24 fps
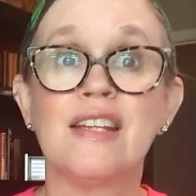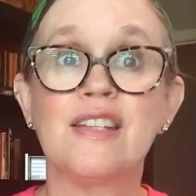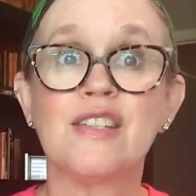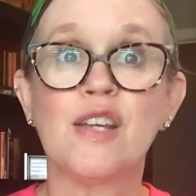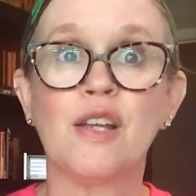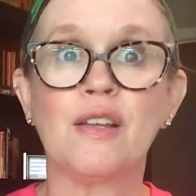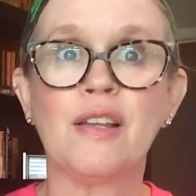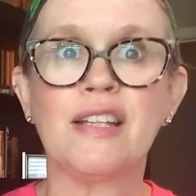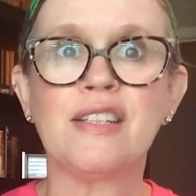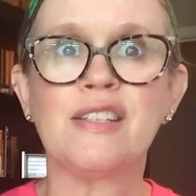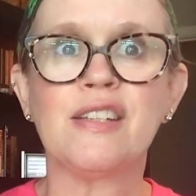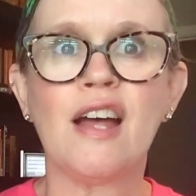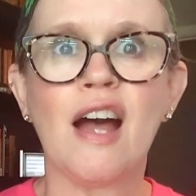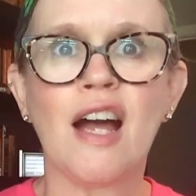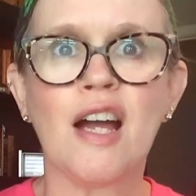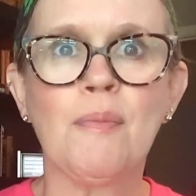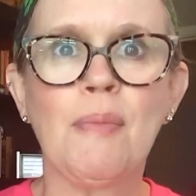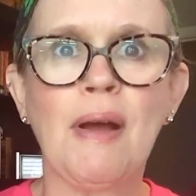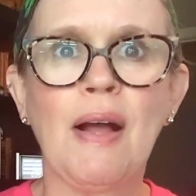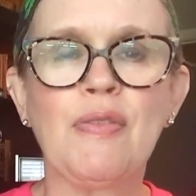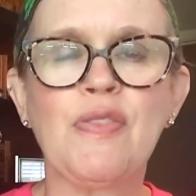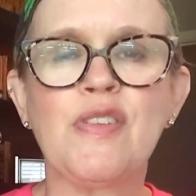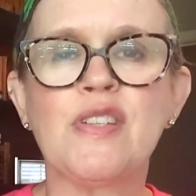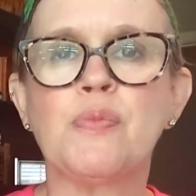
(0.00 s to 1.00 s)
So let's talk
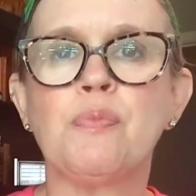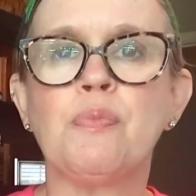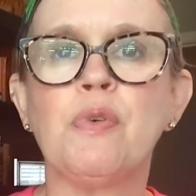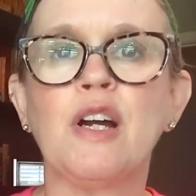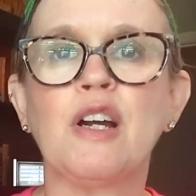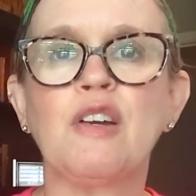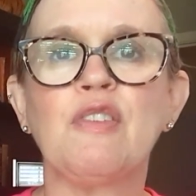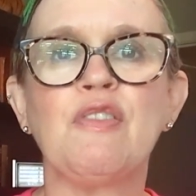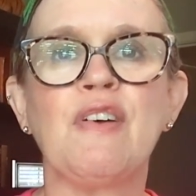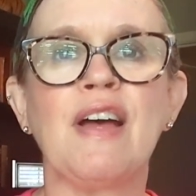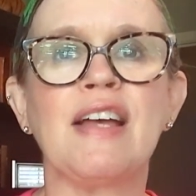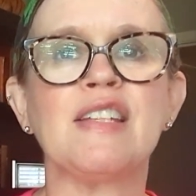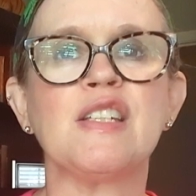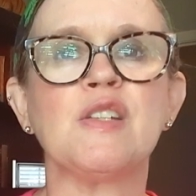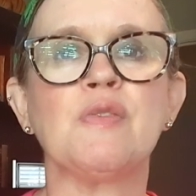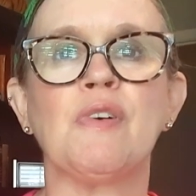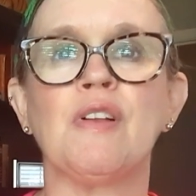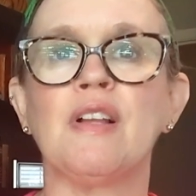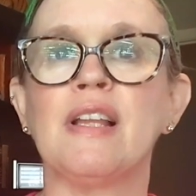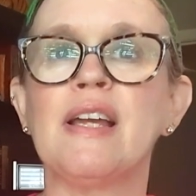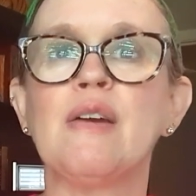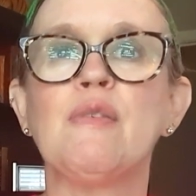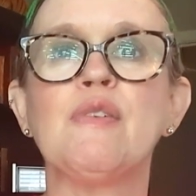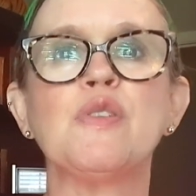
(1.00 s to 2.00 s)
about this book
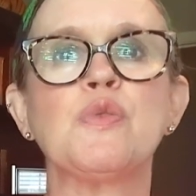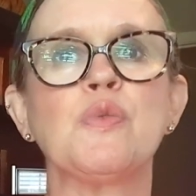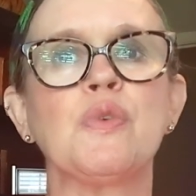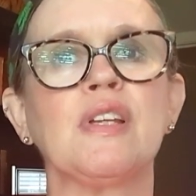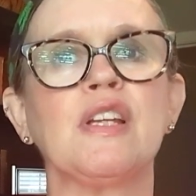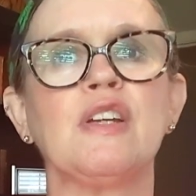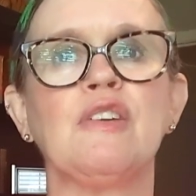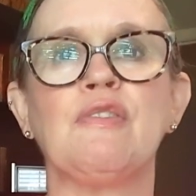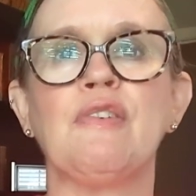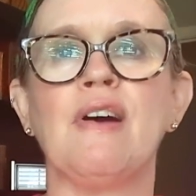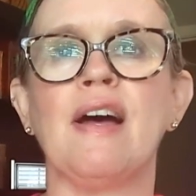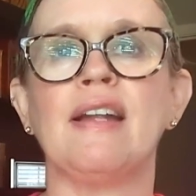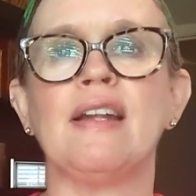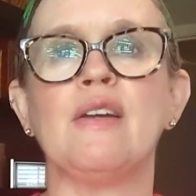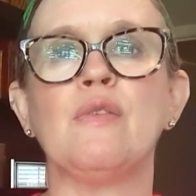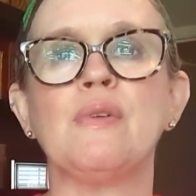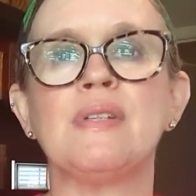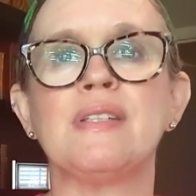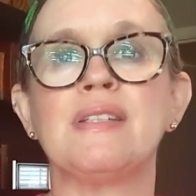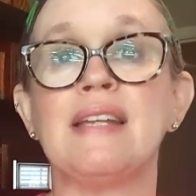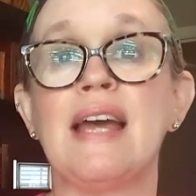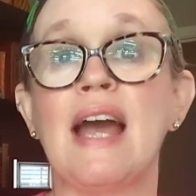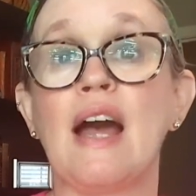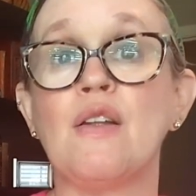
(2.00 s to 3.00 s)
festival. It was really fun. It
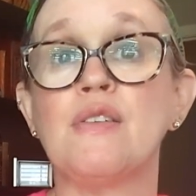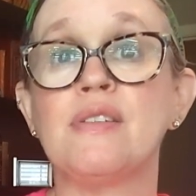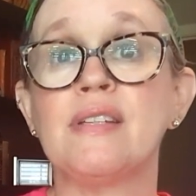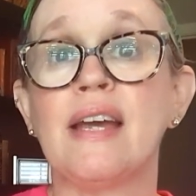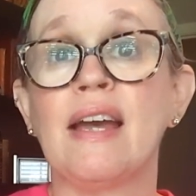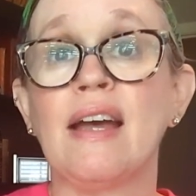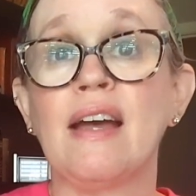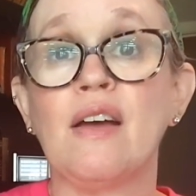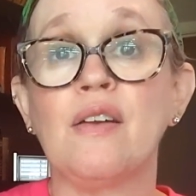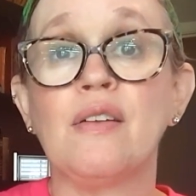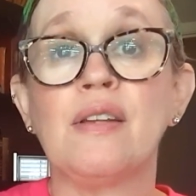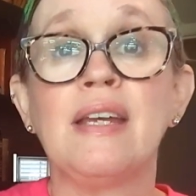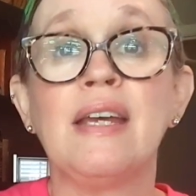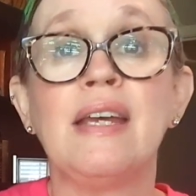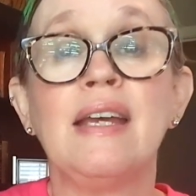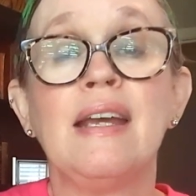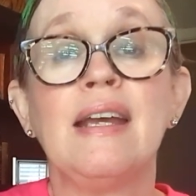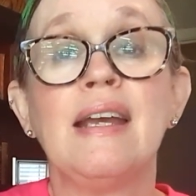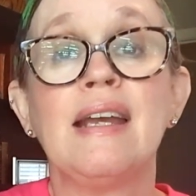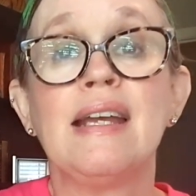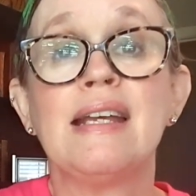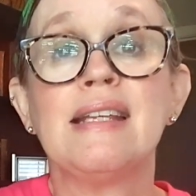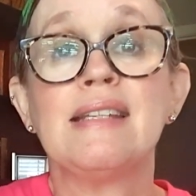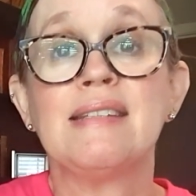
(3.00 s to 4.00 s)
was downtown
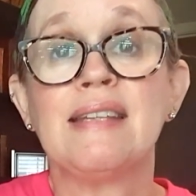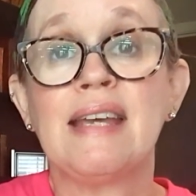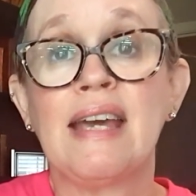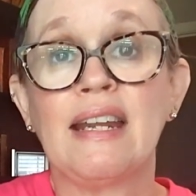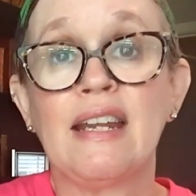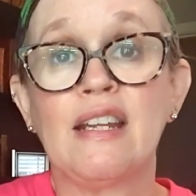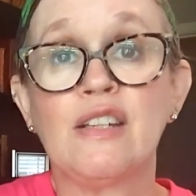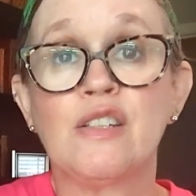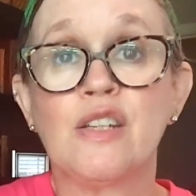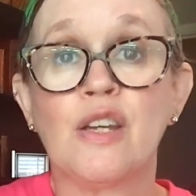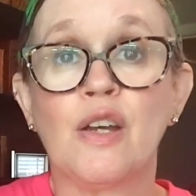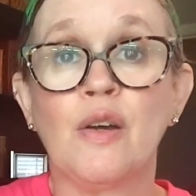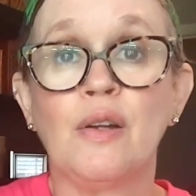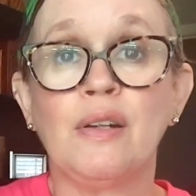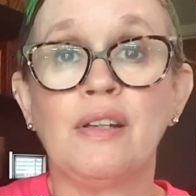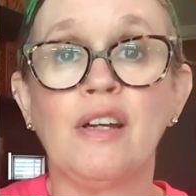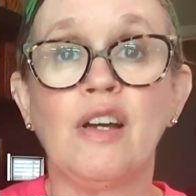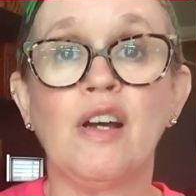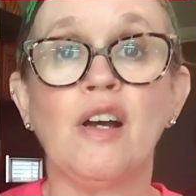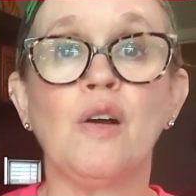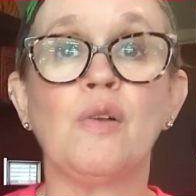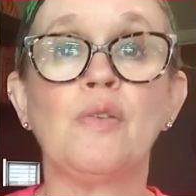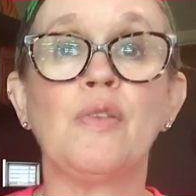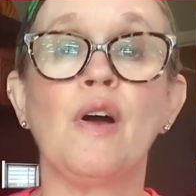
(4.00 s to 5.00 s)
San Antonio.